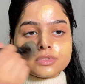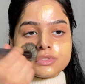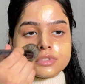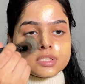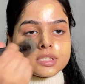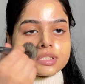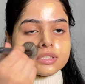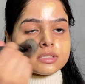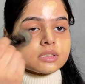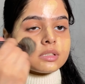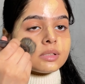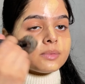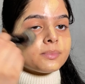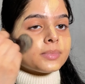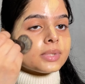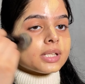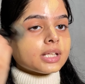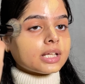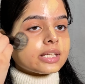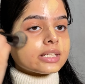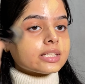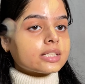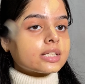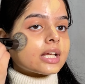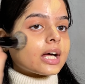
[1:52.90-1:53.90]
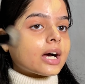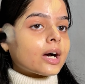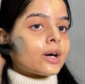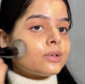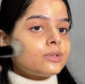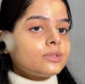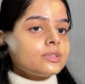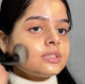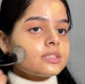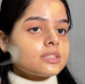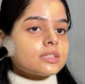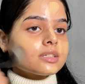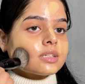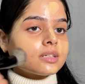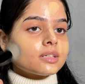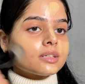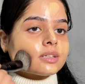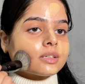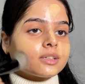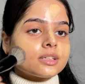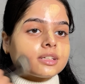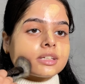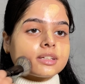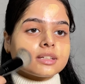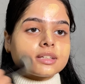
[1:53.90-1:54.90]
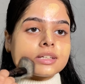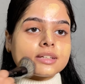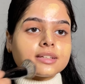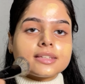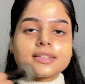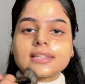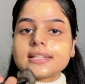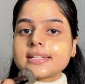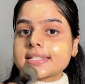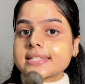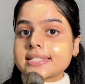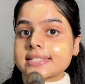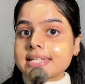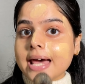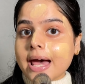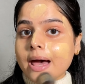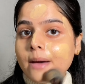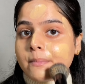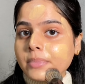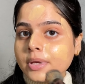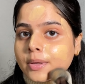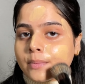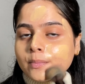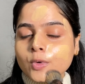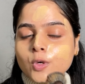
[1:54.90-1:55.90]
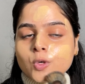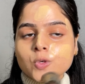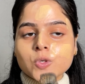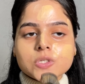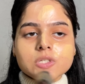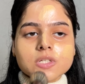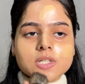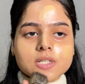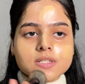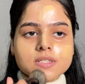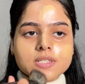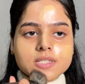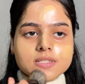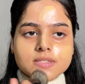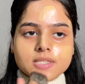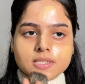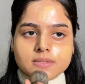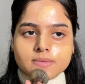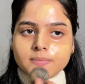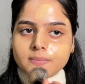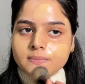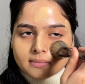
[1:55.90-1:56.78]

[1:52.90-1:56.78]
just gonna blend it out in this tapping motions.